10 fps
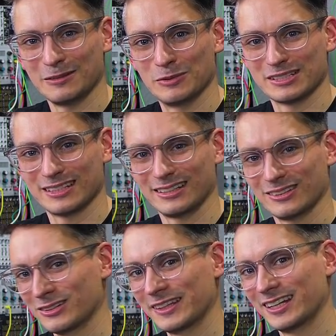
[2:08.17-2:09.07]
percent
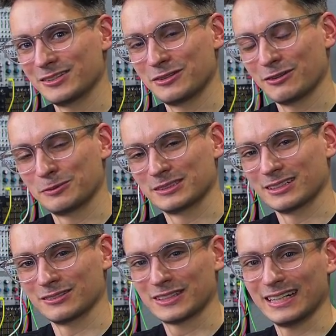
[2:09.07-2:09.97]
or ninety-five
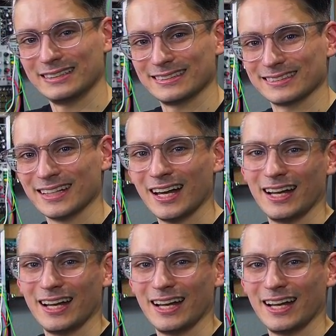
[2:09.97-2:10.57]
percent of cases.